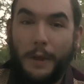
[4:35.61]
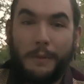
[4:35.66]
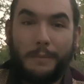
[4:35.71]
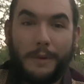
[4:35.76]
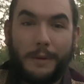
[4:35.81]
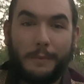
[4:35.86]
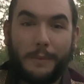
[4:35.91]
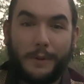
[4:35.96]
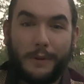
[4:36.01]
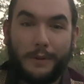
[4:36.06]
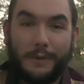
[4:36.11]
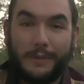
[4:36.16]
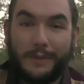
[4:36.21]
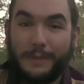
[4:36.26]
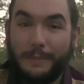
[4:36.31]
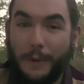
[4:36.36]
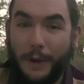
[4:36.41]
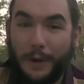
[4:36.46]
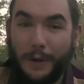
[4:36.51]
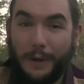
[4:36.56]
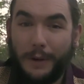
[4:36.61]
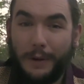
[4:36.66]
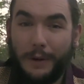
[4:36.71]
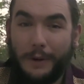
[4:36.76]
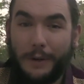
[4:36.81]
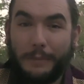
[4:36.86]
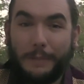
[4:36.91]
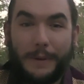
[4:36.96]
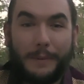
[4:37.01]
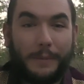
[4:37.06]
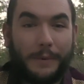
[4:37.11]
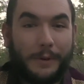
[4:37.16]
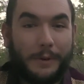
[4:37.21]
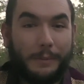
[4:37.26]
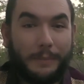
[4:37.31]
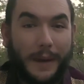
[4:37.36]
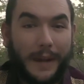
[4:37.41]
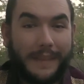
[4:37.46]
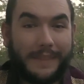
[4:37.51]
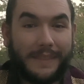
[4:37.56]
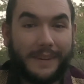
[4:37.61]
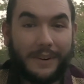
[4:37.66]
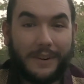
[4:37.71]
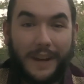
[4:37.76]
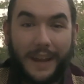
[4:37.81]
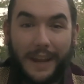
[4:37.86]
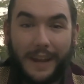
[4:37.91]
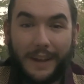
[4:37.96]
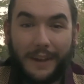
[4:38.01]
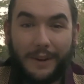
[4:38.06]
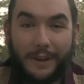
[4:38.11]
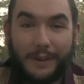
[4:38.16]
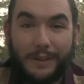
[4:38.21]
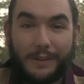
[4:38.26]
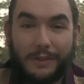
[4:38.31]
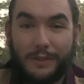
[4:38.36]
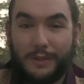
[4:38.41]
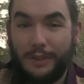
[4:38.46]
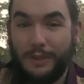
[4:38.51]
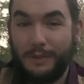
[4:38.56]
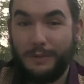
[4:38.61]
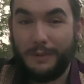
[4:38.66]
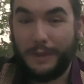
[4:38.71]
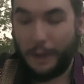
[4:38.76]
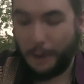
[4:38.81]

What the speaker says: people who smoke, people who bite their nails, chew their